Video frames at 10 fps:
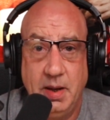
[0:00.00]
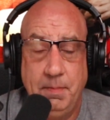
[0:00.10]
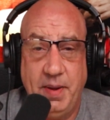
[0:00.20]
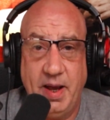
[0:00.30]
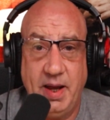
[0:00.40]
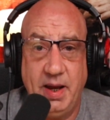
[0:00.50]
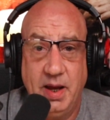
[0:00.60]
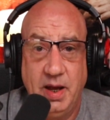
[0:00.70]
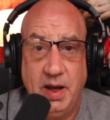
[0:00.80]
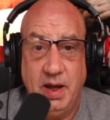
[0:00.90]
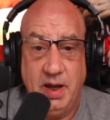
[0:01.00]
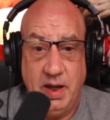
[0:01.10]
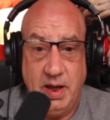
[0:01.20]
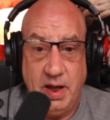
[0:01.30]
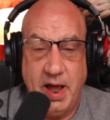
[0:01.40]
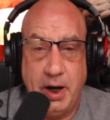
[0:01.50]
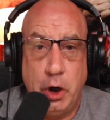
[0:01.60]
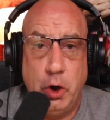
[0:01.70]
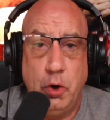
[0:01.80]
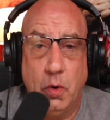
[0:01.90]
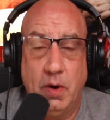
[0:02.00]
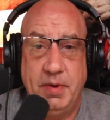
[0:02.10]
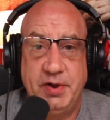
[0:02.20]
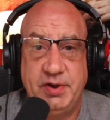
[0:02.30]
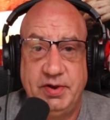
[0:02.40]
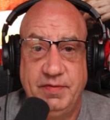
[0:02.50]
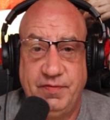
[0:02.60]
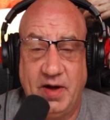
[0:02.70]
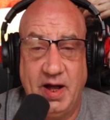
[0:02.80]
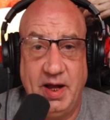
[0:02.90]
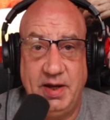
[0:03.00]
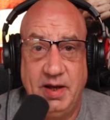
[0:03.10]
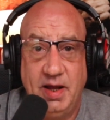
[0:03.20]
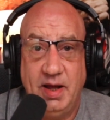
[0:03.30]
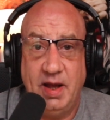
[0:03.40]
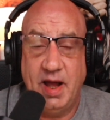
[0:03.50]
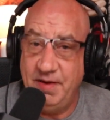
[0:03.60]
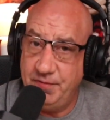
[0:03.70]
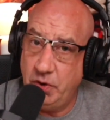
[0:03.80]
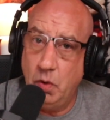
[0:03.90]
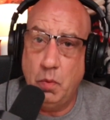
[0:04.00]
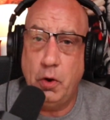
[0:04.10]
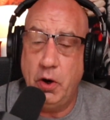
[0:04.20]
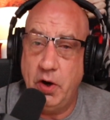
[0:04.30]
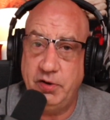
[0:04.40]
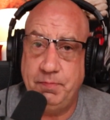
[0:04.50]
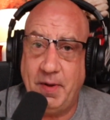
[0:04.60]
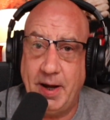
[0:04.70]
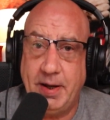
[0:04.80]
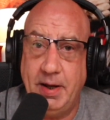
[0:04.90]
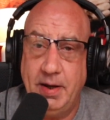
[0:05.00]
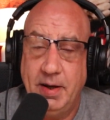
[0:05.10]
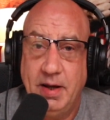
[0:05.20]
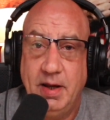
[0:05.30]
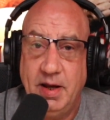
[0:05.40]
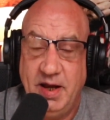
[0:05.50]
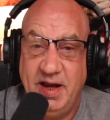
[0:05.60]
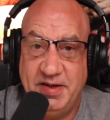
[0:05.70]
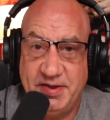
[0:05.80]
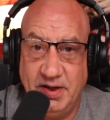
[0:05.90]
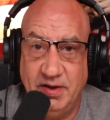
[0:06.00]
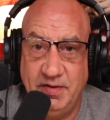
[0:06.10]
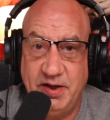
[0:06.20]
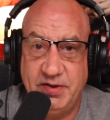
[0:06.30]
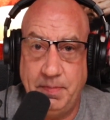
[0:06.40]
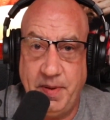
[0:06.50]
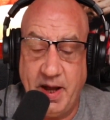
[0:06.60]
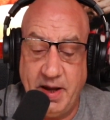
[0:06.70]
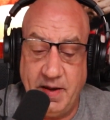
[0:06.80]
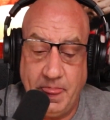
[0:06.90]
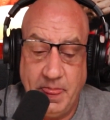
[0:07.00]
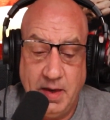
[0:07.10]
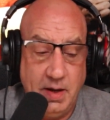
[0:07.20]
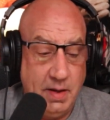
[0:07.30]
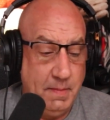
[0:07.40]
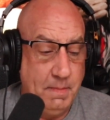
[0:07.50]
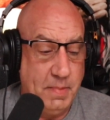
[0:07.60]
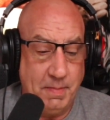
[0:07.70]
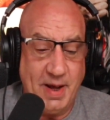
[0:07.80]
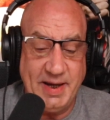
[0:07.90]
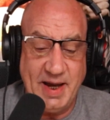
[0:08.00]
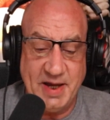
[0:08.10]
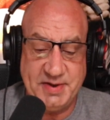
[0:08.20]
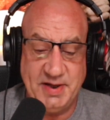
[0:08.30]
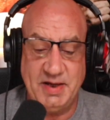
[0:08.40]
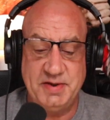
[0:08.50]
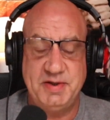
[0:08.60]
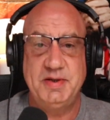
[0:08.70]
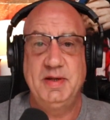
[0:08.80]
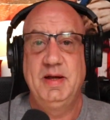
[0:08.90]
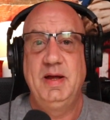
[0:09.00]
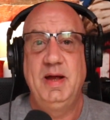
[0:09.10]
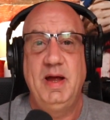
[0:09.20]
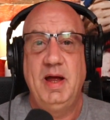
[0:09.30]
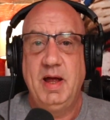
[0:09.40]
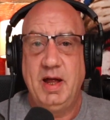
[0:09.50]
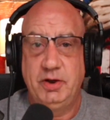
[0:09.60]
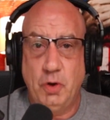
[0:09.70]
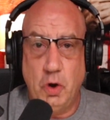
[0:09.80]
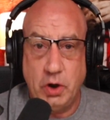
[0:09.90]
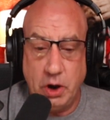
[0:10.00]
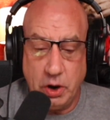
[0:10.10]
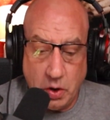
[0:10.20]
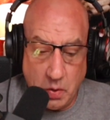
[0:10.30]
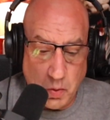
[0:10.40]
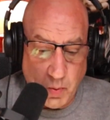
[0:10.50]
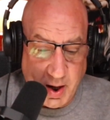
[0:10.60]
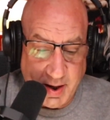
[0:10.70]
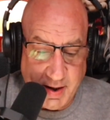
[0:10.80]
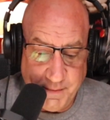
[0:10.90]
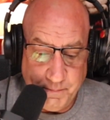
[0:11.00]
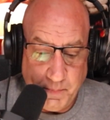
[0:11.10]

pay an enormous fine. And even though it won't hurt his pocket, he still needs to pay it. But my guess is it's all going to go away,